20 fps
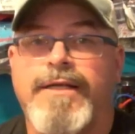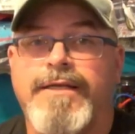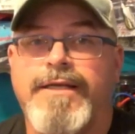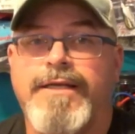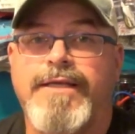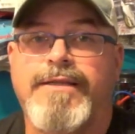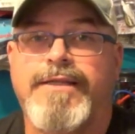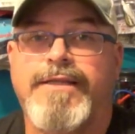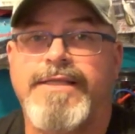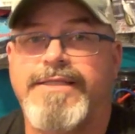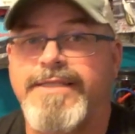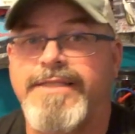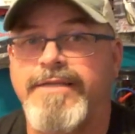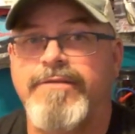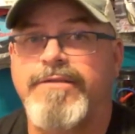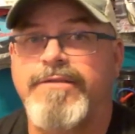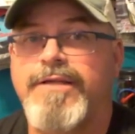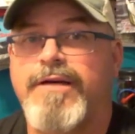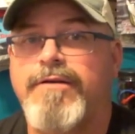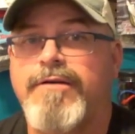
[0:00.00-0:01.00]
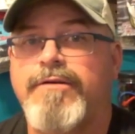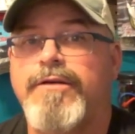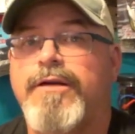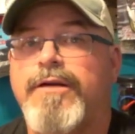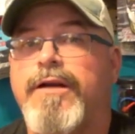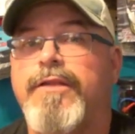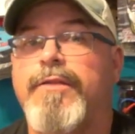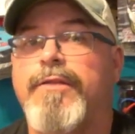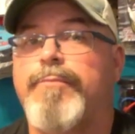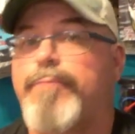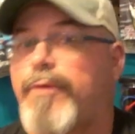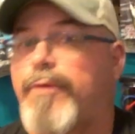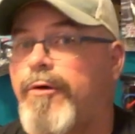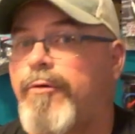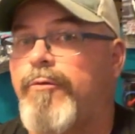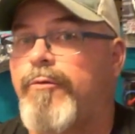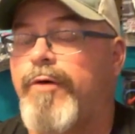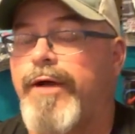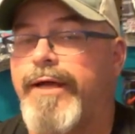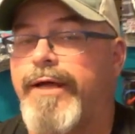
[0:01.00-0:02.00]
get the teal color and the
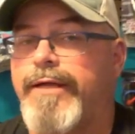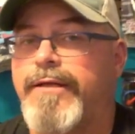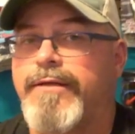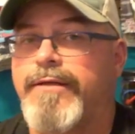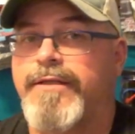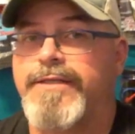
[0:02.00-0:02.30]
pearl white.